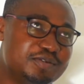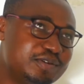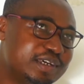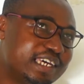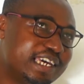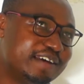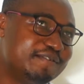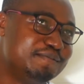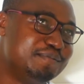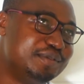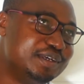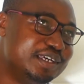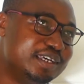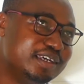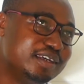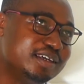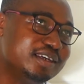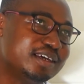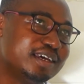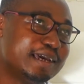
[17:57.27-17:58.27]
If you gave
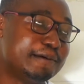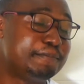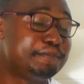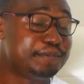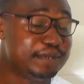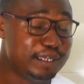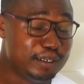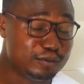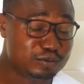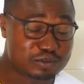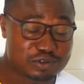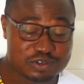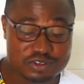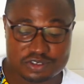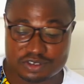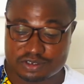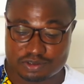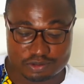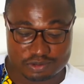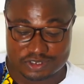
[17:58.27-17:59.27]
me a pin to
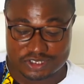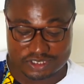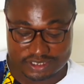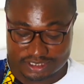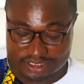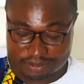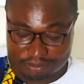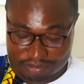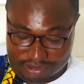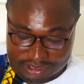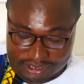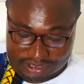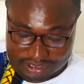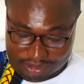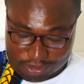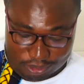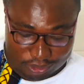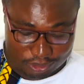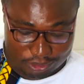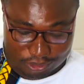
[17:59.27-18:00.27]
stitch
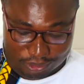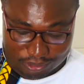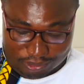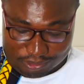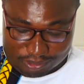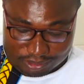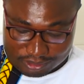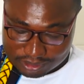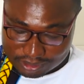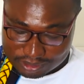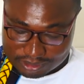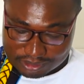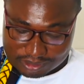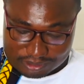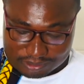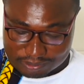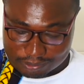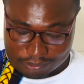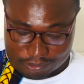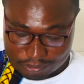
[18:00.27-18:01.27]
or
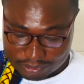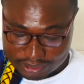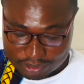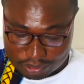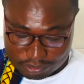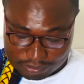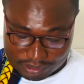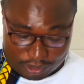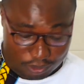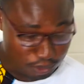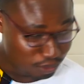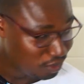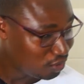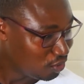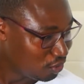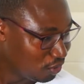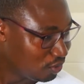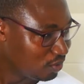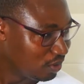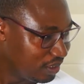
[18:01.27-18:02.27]
work on my own
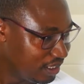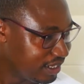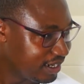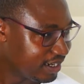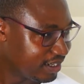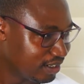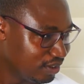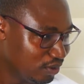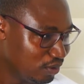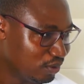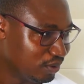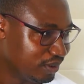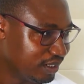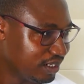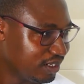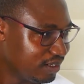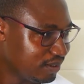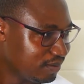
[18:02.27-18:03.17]
shoe today, I can do it.